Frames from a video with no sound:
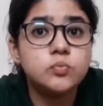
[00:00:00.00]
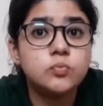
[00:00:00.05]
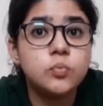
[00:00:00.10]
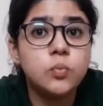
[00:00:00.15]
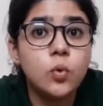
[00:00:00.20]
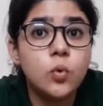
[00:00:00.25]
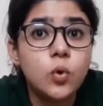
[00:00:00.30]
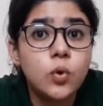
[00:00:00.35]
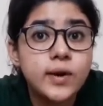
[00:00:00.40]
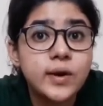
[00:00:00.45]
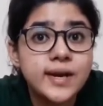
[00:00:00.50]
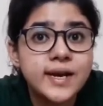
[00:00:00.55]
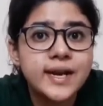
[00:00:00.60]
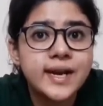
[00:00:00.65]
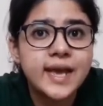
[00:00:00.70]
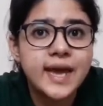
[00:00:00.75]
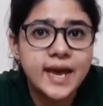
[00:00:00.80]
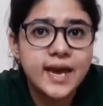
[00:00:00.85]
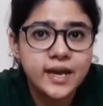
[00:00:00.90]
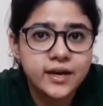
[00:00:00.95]
to board
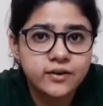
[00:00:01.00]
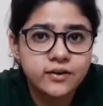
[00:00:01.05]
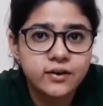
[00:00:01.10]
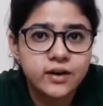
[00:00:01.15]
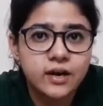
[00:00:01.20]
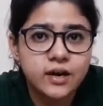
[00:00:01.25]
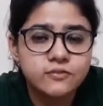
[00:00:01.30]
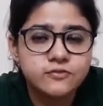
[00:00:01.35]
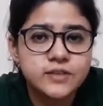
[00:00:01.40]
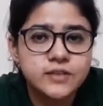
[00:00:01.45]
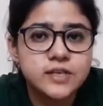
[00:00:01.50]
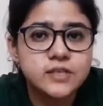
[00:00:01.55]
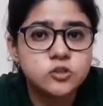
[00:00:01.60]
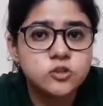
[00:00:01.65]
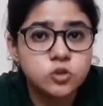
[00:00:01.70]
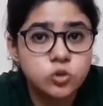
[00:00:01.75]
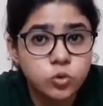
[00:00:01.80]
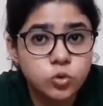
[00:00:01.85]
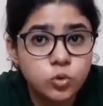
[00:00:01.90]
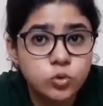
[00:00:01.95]
an aircraft
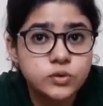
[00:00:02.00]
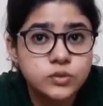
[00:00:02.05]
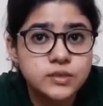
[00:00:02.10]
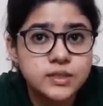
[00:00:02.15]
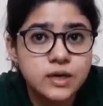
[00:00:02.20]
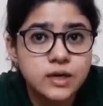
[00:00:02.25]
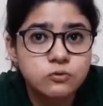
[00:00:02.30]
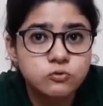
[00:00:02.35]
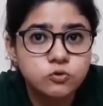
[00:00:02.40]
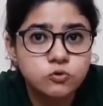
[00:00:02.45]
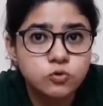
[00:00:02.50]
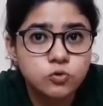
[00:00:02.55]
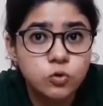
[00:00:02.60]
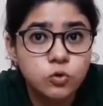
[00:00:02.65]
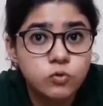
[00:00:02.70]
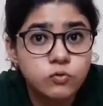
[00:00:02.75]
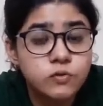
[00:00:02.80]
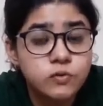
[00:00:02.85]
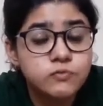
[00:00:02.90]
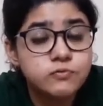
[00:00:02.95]
has slowed down to
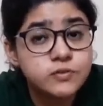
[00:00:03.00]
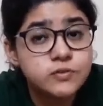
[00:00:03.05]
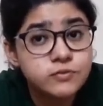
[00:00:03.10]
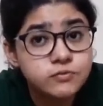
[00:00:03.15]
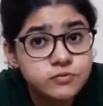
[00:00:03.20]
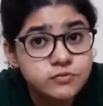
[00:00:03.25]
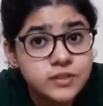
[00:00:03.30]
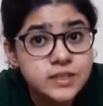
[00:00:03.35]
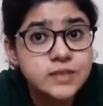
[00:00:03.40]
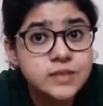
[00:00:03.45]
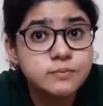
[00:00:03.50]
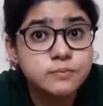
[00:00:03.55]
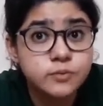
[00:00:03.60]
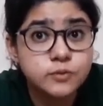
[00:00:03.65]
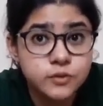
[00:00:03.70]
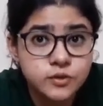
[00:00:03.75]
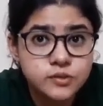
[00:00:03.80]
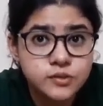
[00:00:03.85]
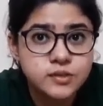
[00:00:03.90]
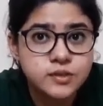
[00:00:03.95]
over
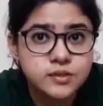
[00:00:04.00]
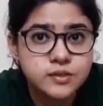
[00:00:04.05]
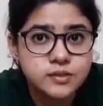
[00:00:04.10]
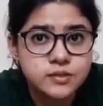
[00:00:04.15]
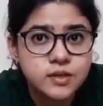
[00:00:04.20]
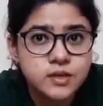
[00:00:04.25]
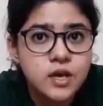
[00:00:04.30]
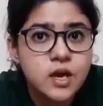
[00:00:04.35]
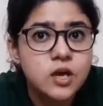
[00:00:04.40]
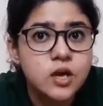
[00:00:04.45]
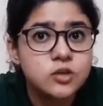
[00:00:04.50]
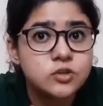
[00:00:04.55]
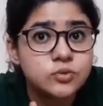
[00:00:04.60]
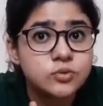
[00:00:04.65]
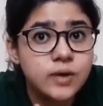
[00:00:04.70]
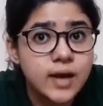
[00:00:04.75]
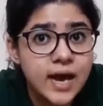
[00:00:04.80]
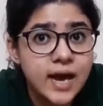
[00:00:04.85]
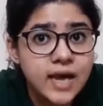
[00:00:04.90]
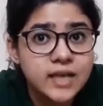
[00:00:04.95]
50%
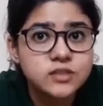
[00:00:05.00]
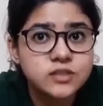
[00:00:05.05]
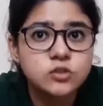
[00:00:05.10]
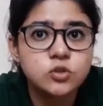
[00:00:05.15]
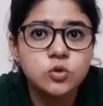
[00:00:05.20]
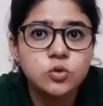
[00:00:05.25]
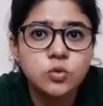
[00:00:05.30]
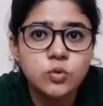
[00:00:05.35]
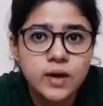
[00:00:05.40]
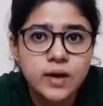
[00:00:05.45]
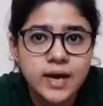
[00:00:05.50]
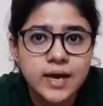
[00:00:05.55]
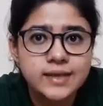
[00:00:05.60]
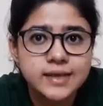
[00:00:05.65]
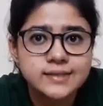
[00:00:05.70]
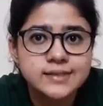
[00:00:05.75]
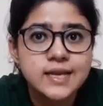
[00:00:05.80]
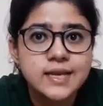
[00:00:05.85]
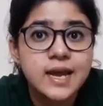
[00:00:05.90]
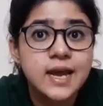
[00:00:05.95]
to as low
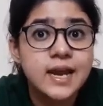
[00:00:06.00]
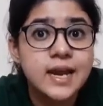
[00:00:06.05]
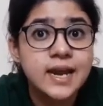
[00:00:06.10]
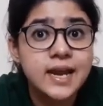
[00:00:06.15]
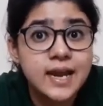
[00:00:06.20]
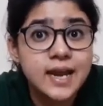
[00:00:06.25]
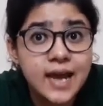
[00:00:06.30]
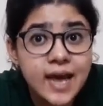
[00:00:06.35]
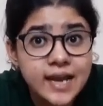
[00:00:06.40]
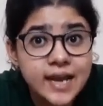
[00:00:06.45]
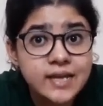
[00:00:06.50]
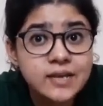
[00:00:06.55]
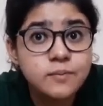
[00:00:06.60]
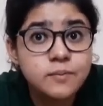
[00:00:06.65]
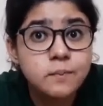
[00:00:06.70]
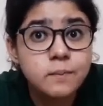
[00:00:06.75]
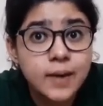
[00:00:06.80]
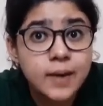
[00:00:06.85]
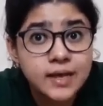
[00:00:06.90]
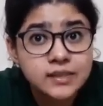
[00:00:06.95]
as
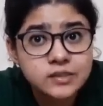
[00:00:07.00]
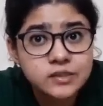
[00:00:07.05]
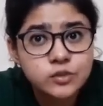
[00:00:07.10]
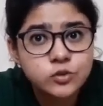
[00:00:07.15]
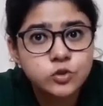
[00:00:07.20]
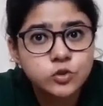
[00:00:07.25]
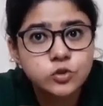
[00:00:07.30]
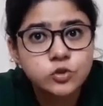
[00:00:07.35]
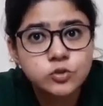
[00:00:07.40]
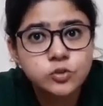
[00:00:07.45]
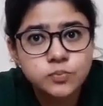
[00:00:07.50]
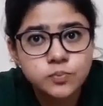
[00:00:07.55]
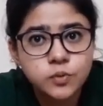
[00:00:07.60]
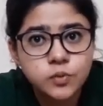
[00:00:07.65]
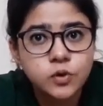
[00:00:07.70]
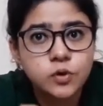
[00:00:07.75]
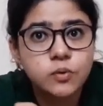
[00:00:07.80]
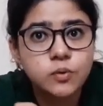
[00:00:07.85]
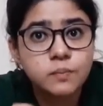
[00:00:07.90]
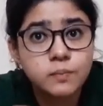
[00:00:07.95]
9 passengers
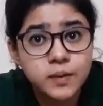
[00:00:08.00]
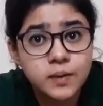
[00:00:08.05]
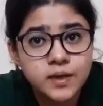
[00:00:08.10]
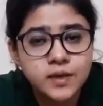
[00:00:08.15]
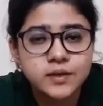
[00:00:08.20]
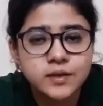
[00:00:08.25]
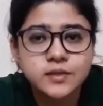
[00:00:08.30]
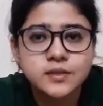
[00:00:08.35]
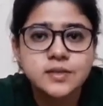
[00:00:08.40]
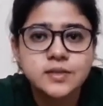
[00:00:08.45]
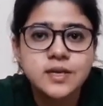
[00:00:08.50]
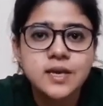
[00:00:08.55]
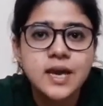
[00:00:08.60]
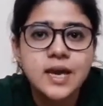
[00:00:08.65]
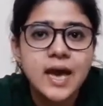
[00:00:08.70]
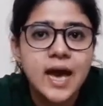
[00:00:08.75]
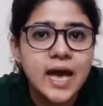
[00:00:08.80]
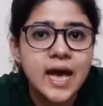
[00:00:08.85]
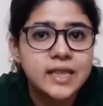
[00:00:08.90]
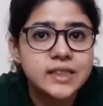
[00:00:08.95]
per minute
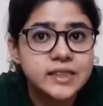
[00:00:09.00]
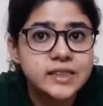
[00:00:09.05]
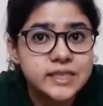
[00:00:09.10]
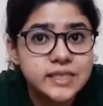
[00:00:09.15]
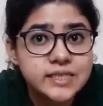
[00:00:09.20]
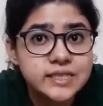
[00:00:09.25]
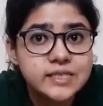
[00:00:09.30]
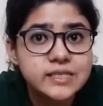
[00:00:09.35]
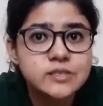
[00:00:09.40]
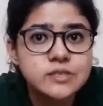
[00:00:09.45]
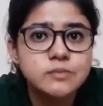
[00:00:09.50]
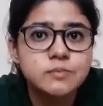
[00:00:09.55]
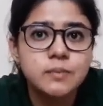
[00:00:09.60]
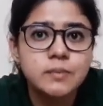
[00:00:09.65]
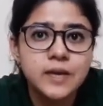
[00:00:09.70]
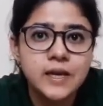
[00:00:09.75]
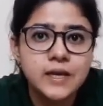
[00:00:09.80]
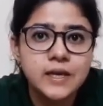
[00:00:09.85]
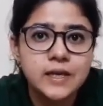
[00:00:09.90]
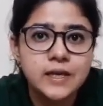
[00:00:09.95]
and this is
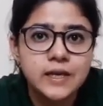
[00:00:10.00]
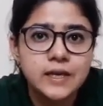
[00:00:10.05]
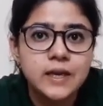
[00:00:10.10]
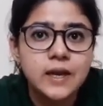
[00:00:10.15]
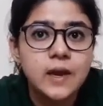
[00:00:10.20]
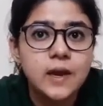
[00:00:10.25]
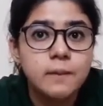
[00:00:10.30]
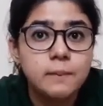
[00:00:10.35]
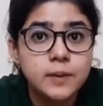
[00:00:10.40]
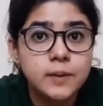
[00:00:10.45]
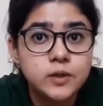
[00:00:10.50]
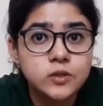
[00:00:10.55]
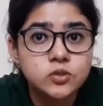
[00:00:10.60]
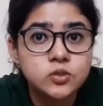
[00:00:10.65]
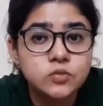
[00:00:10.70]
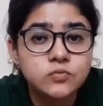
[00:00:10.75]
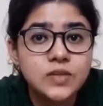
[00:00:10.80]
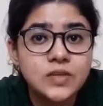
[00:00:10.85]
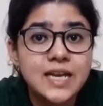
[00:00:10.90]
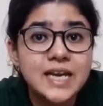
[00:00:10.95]
mainly because
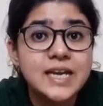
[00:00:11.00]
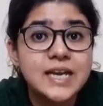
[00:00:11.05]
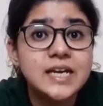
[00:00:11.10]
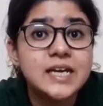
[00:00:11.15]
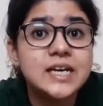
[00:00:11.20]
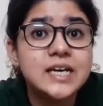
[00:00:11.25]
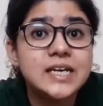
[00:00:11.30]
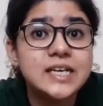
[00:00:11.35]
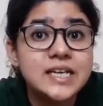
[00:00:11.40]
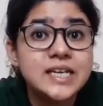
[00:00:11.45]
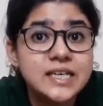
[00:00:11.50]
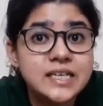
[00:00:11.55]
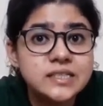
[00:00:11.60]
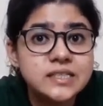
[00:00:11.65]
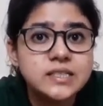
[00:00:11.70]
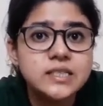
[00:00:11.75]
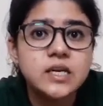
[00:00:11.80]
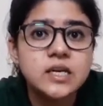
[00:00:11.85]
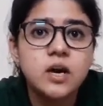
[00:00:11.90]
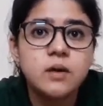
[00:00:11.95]
of the
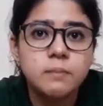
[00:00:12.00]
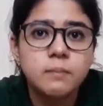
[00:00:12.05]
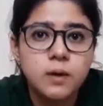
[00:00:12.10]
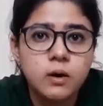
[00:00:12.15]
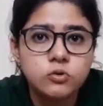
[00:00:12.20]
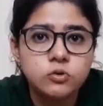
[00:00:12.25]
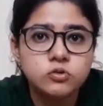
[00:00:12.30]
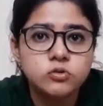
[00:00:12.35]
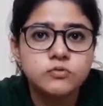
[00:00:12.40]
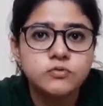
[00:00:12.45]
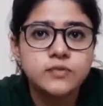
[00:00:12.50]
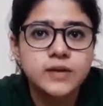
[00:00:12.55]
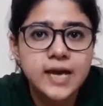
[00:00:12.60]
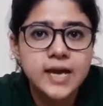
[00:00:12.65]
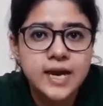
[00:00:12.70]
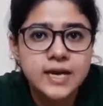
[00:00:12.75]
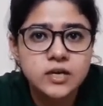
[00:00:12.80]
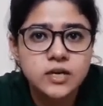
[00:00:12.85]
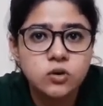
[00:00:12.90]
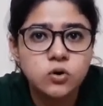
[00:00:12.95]
increasing amount of
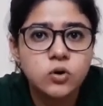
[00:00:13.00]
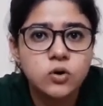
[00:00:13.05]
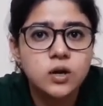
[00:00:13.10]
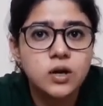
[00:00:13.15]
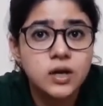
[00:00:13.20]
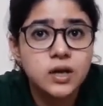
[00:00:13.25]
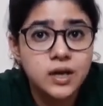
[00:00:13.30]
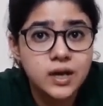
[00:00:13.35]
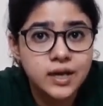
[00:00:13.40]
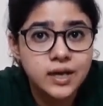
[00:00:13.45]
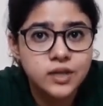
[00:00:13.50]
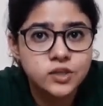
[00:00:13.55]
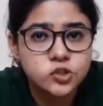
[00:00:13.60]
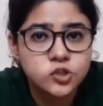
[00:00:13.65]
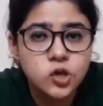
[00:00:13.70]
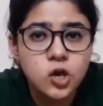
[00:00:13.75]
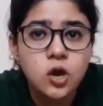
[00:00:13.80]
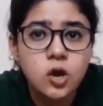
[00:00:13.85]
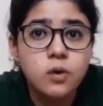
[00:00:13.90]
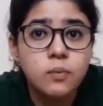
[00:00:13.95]
carry-on
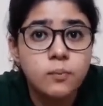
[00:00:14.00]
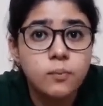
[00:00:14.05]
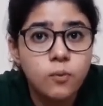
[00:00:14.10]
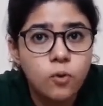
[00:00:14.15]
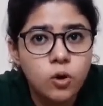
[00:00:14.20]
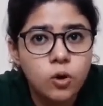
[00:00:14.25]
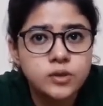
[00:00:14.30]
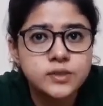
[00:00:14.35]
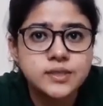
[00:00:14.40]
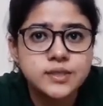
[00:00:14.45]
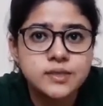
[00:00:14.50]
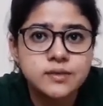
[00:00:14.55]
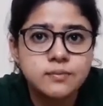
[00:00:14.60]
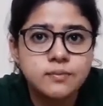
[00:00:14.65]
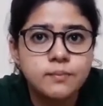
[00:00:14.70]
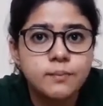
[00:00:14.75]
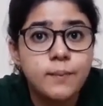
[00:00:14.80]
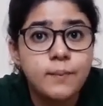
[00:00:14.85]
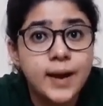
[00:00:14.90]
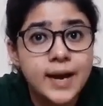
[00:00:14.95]
luggage brought
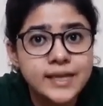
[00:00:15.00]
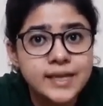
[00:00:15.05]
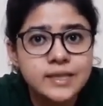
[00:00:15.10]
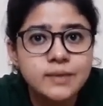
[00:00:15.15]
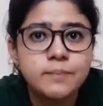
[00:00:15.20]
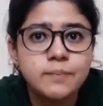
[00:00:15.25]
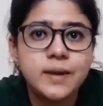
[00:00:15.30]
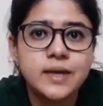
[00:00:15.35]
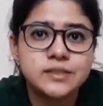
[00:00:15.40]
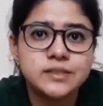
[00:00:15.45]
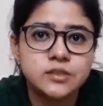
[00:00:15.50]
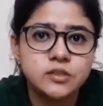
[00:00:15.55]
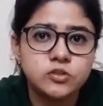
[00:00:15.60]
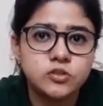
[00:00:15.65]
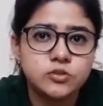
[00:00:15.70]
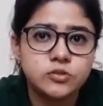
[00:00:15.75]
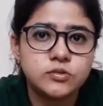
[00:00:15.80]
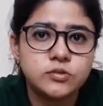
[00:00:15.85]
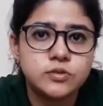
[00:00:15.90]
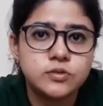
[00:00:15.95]
in by the
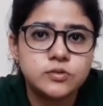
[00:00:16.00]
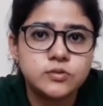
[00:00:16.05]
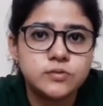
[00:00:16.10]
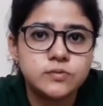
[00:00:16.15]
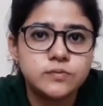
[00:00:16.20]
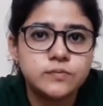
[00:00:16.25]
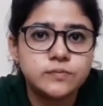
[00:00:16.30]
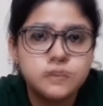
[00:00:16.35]
passengers.